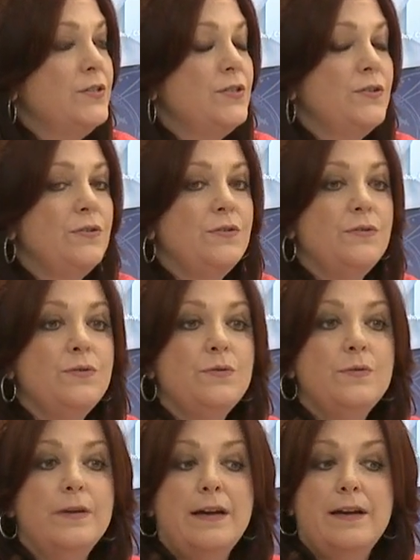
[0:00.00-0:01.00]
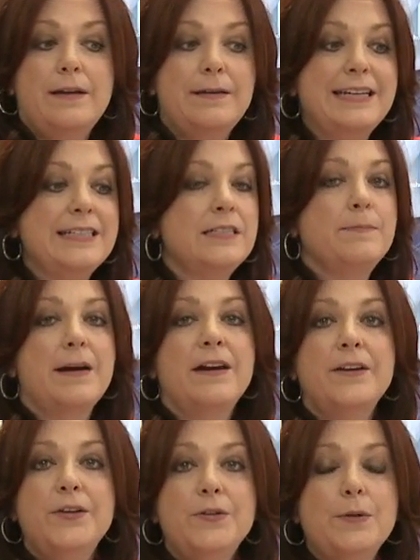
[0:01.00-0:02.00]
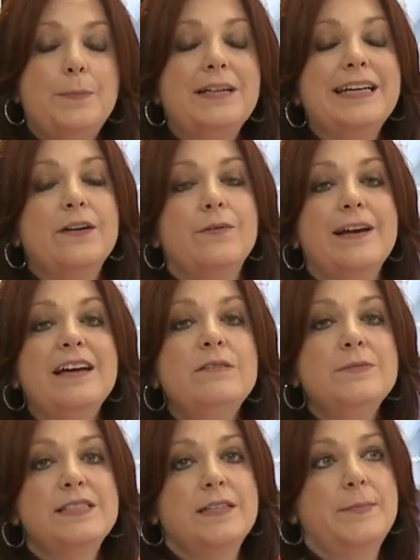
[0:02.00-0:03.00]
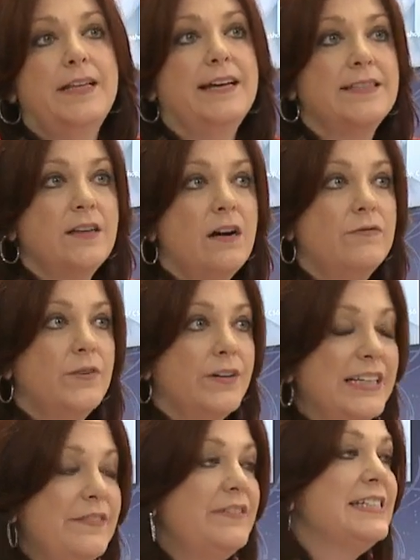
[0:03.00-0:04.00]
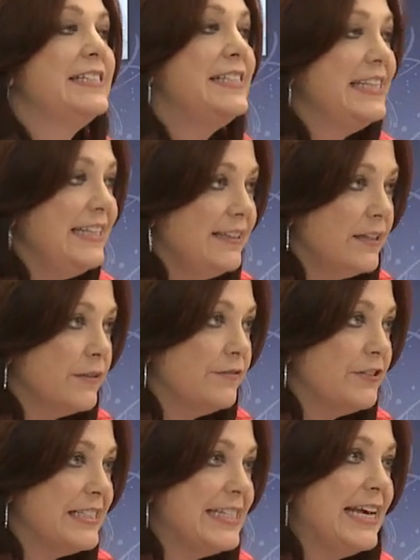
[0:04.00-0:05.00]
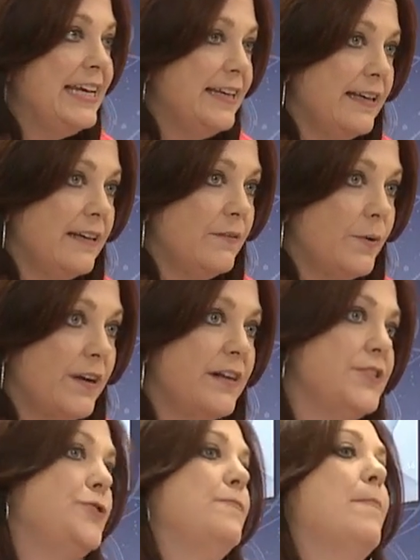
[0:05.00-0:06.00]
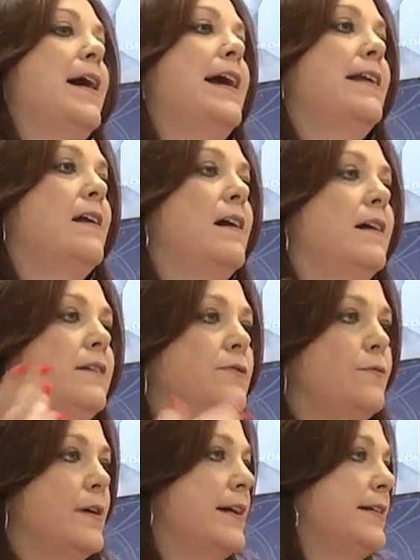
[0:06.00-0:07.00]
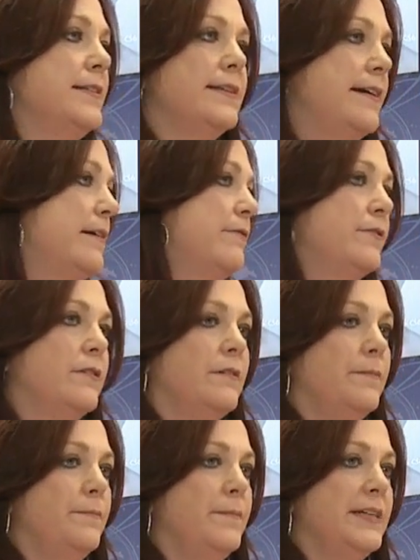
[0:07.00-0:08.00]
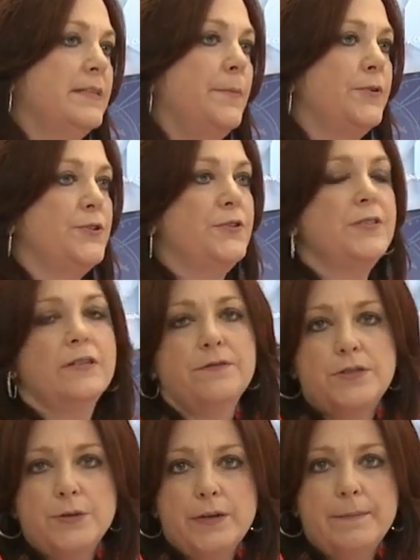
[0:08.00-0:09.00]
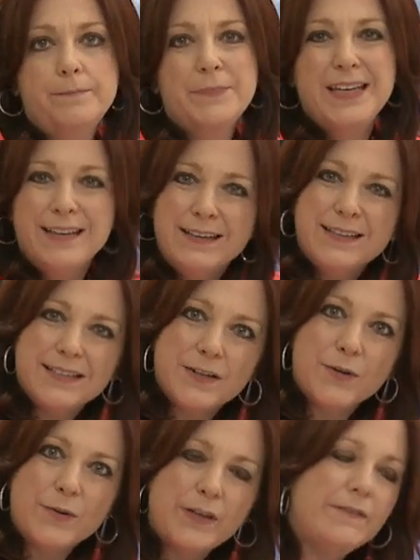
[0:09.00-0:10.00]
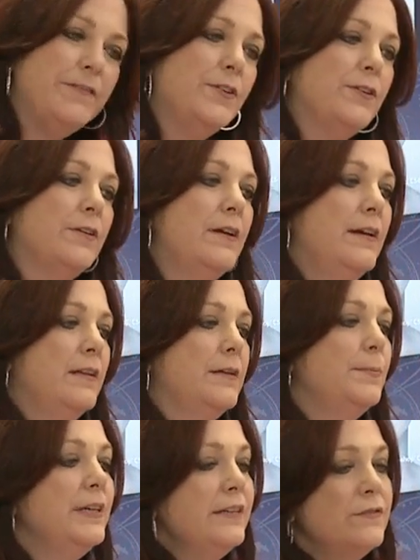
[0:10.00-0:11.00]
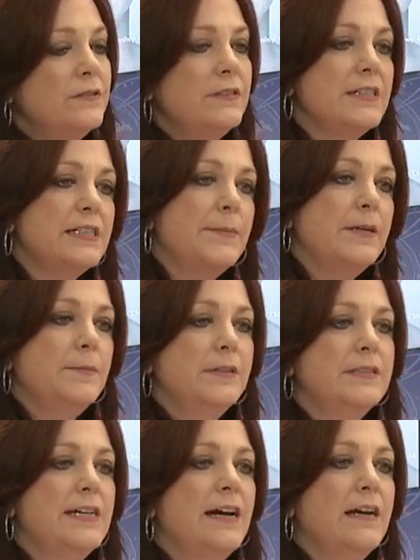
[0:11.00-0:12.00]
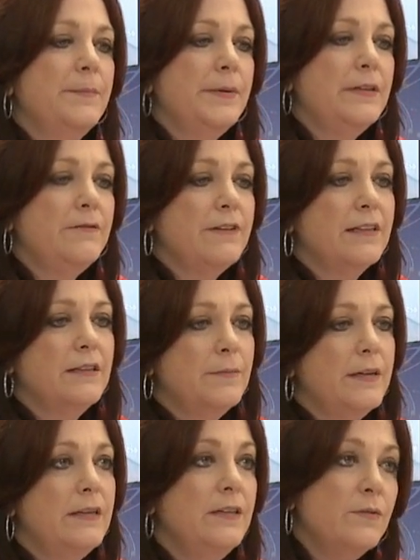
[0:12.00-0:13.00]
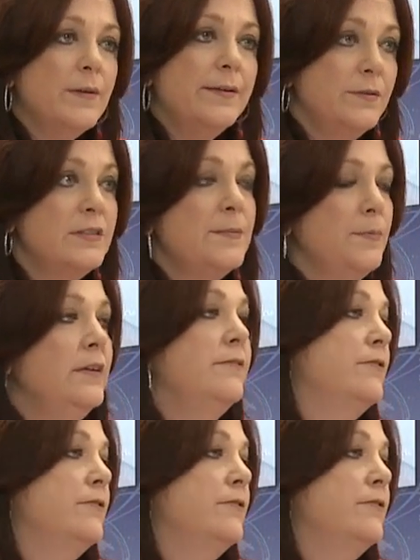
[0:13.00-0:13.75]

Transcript: to uh, inspire you to play around with some of that software if it's sitting there for the taking, whereas you might not otherwise ever expose yourself to it. So if you're the playful and experimental type and you've got the money, you might want to spring